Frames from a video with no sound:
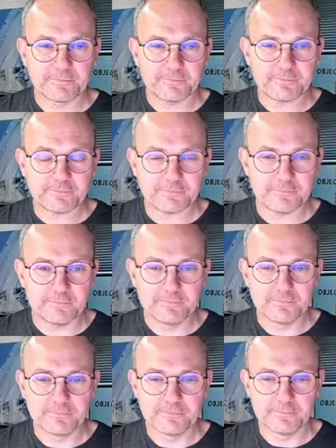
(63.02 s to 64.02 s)

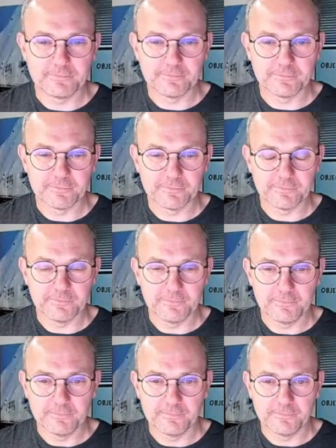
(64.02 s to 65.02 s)

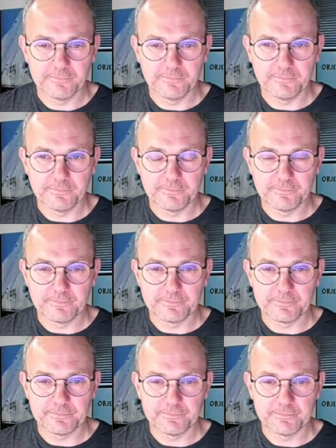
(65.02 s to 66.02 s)

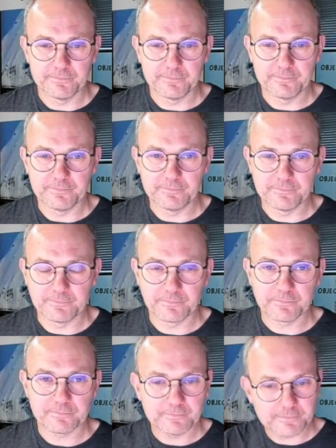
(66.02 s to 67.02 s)

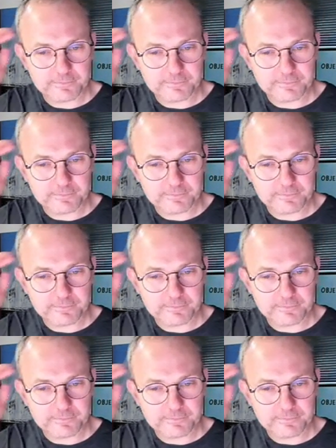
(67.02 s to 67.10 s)
This person isn't speaking.